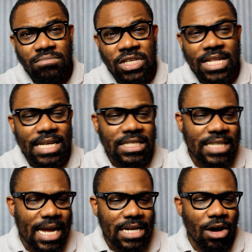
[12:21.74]
she then
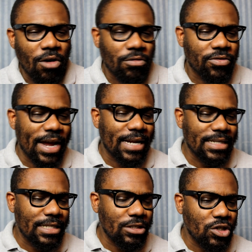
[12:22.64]
said, oh,
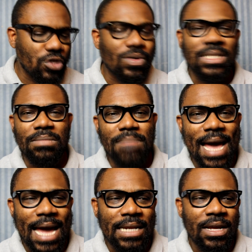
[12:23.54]
Phrankleen, you as a
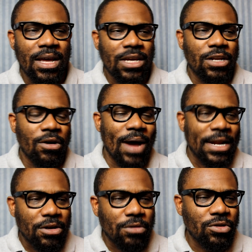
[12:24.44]
man, I
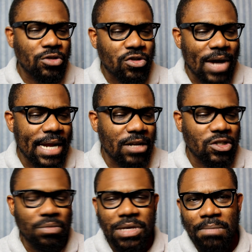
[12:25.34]
know you try
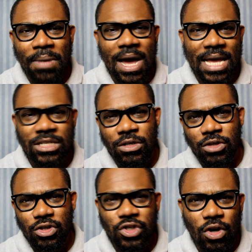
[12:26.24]
not to be biased on
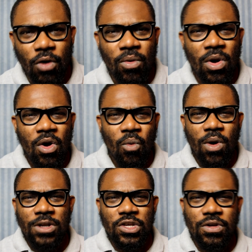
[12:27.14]
your show.
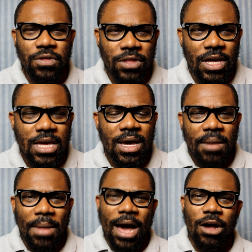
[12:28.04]
What do you think?
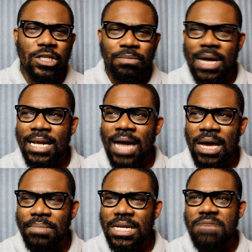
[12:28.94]
My husband,
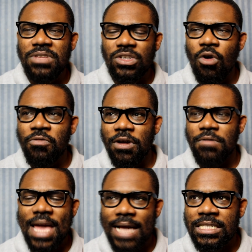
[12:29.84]
I believe he's
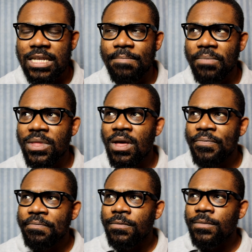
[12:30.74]
overreacting.
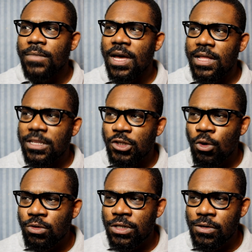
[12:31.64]
The
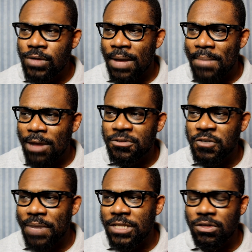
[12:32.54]
total amount
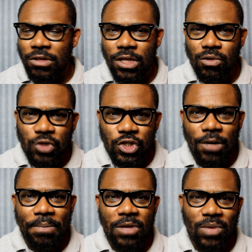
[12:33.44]
spent on those
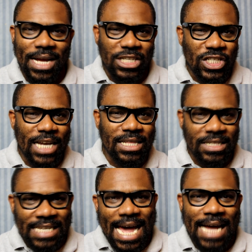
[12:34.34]
shopping, when I checked the
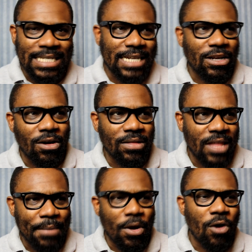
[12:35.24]
tags and
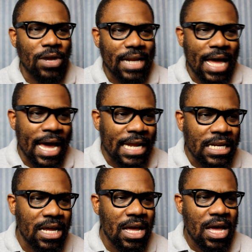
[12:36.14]
them online,